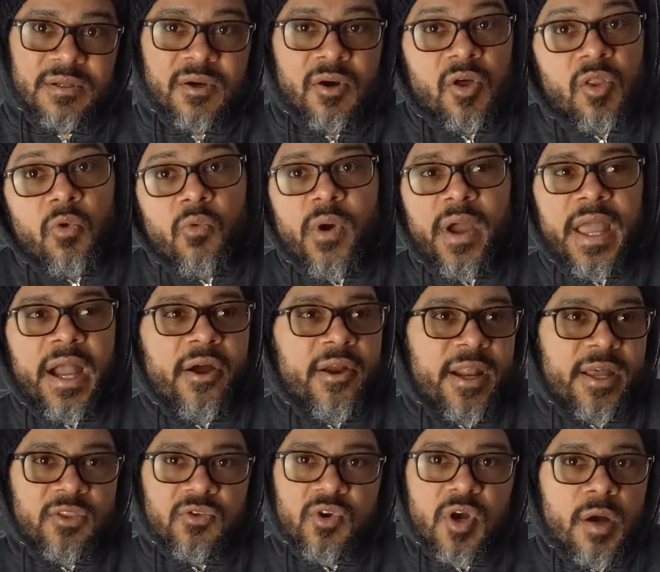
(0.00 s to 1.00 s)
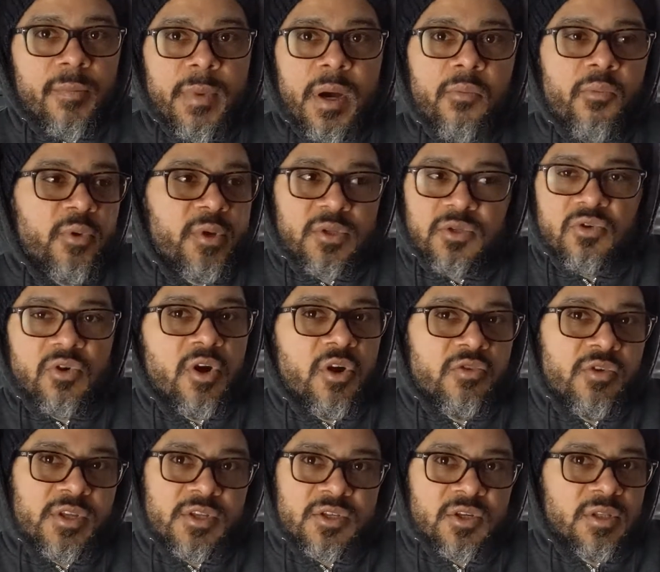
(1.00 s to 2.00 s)
Otherwise, I'm gonna have to come up with
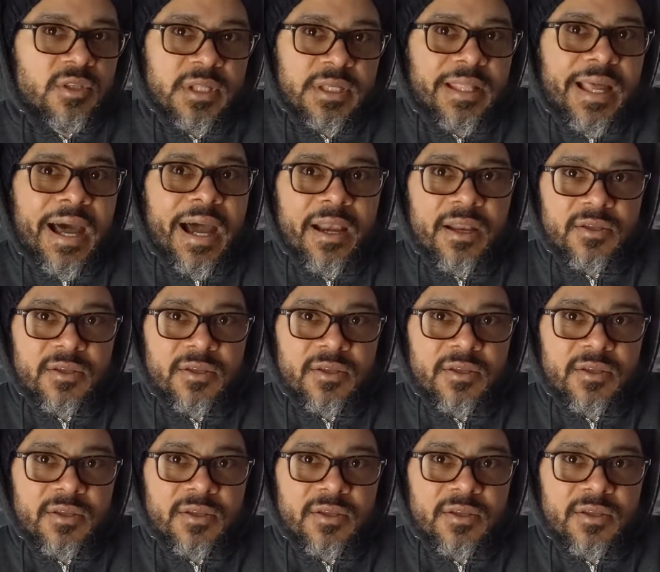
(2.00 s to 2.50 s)
$200 something,